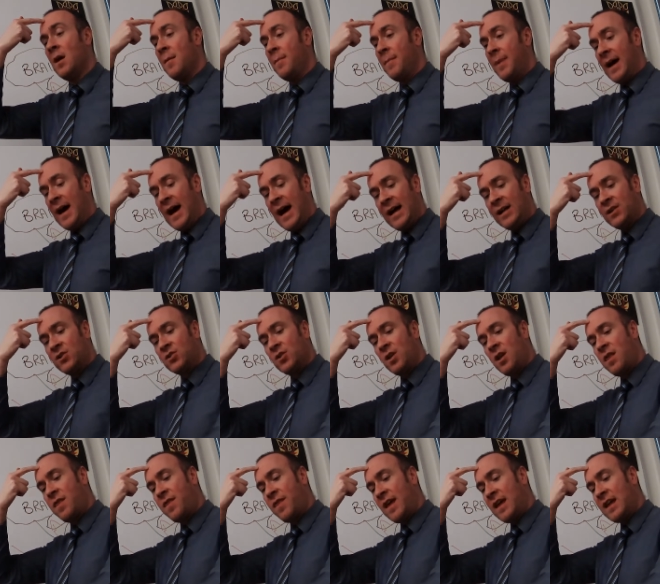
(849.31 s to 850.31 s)
but actually
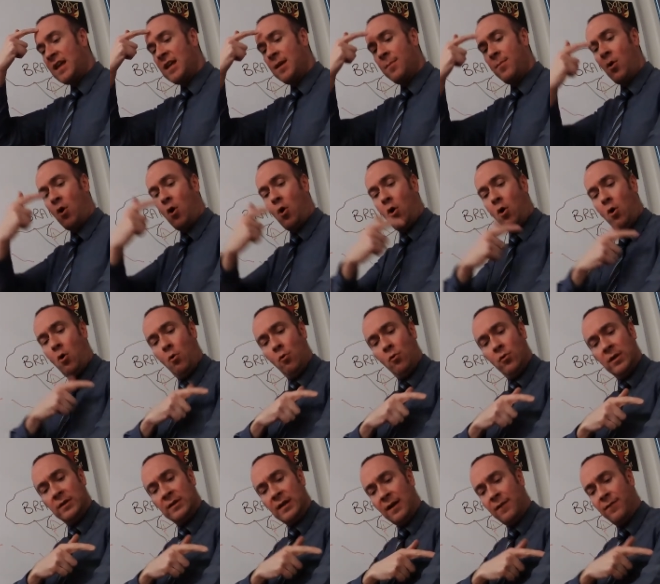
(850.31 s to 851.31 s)
think about all
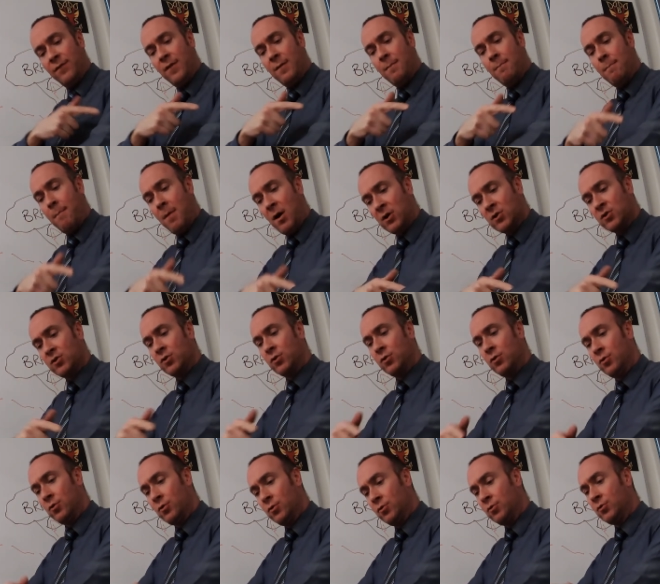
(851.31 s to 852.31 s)
the different
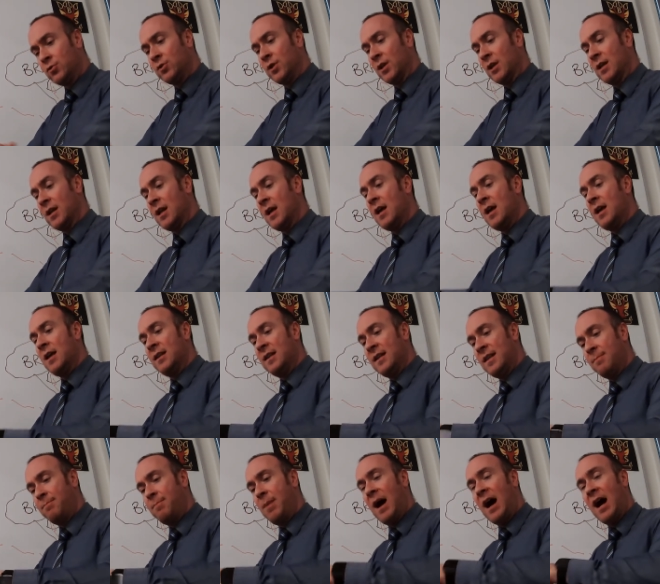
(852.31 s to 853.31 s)
muscles and
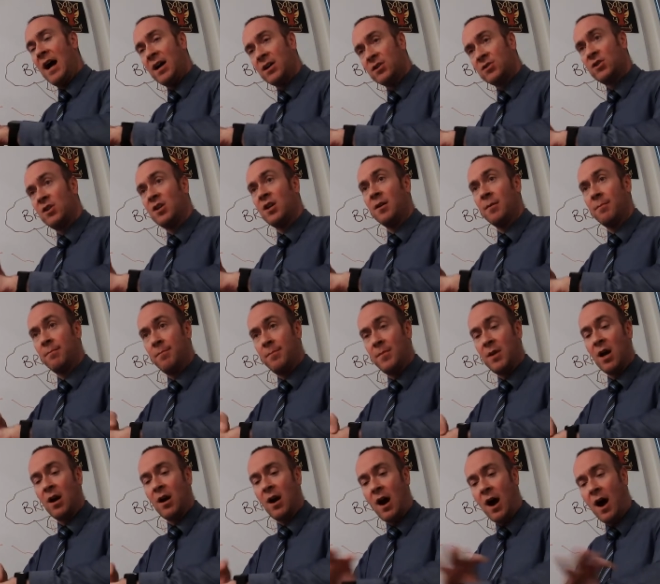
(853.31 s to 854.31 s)
parts of
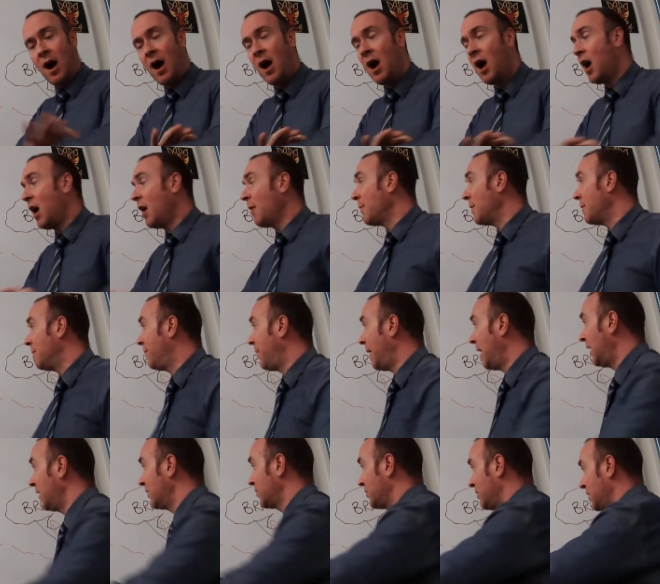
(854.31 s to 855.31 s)
your arm and
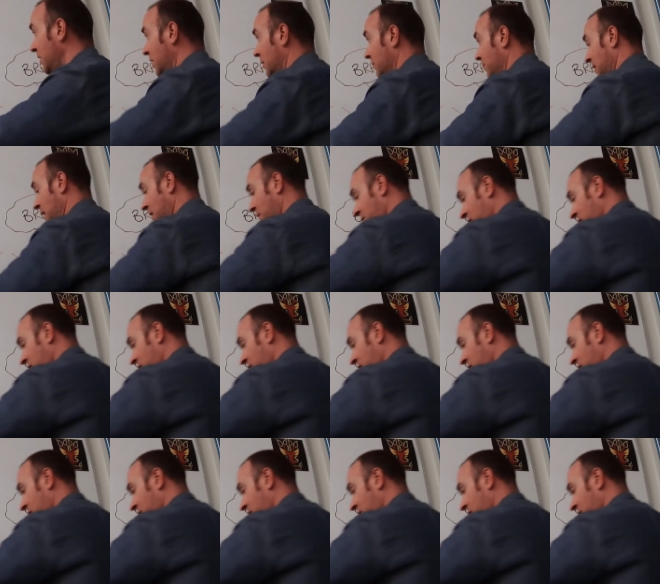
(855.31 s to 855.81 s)
parts of even the